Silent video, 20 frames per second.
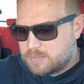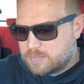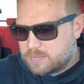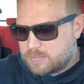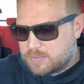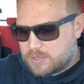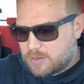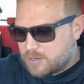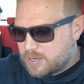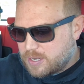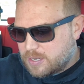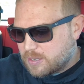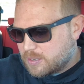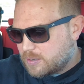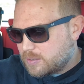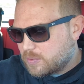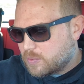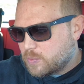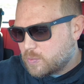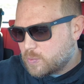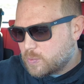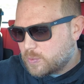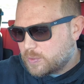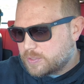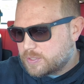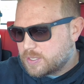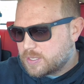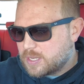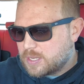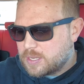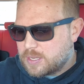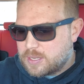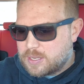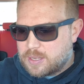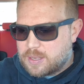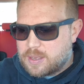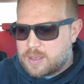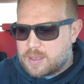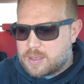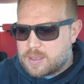They're heated and cooled.
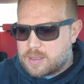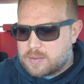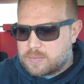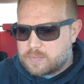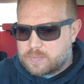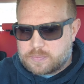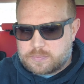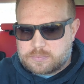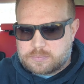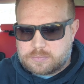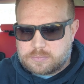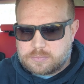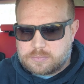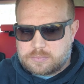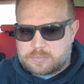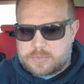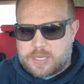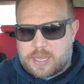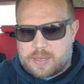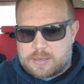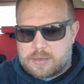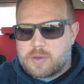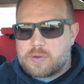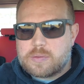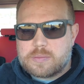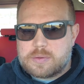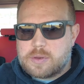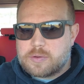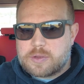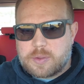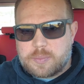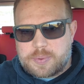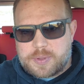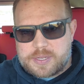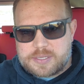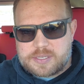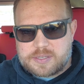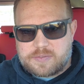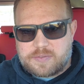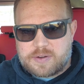No
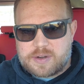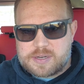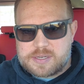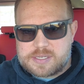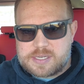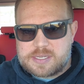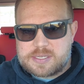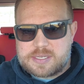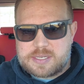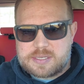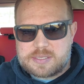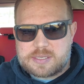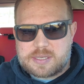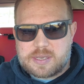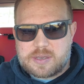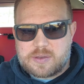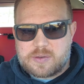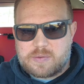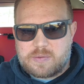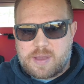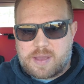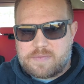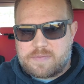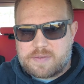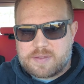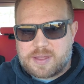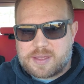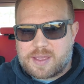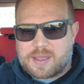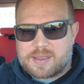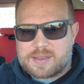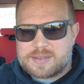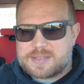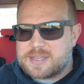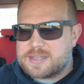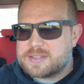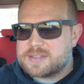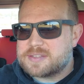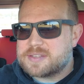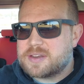complaints as far as these seats go. I feel like I could
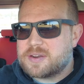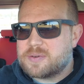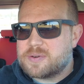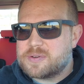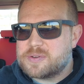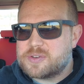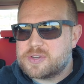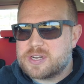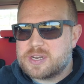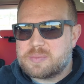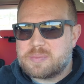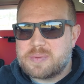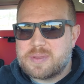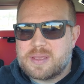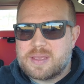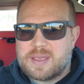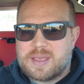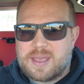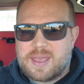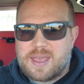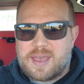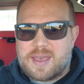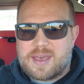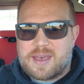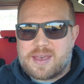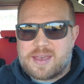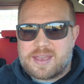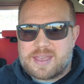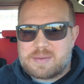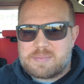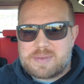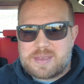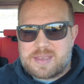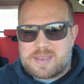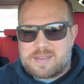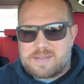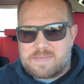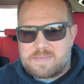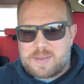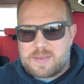take this on a road trip and
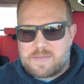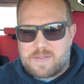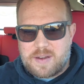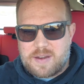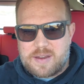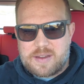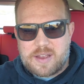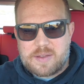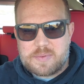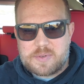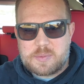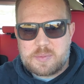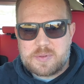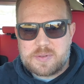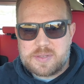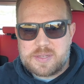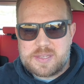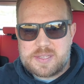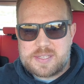be very comfortable in these